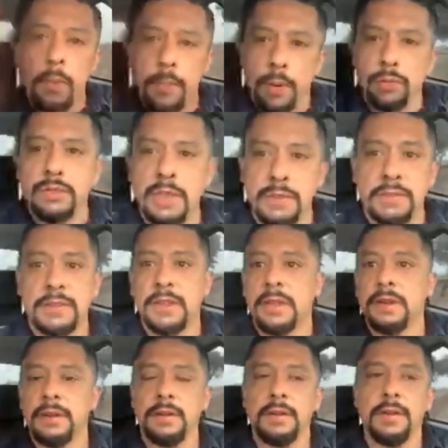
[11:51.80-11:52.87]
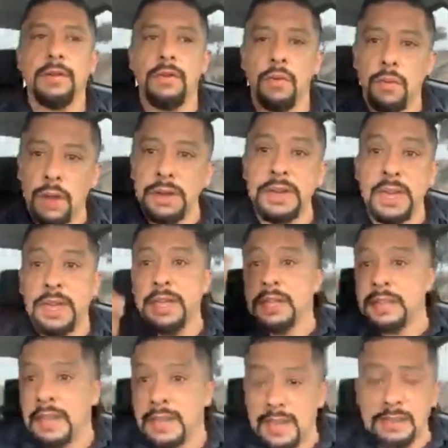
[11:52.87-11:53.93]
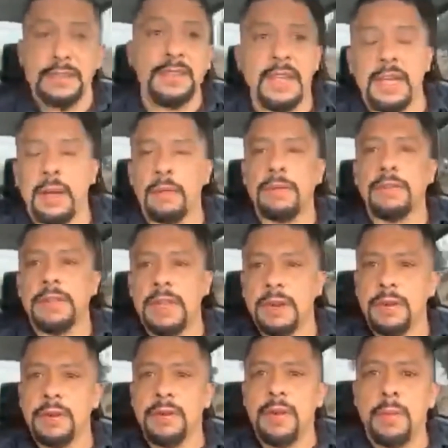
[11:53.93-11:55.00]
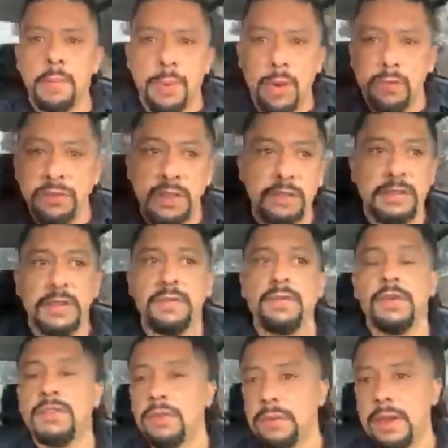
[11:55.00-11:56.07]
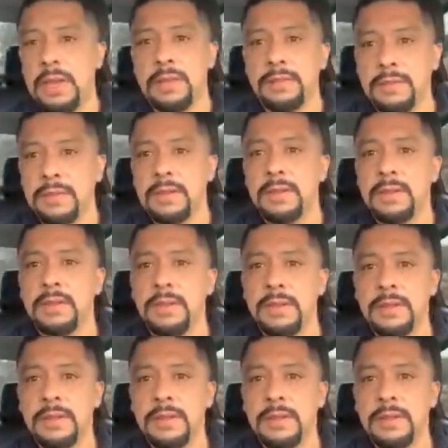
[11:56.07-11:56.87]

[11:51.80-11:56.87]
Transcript: And we were protesting one day, and the next day I was there protesting for 2 days.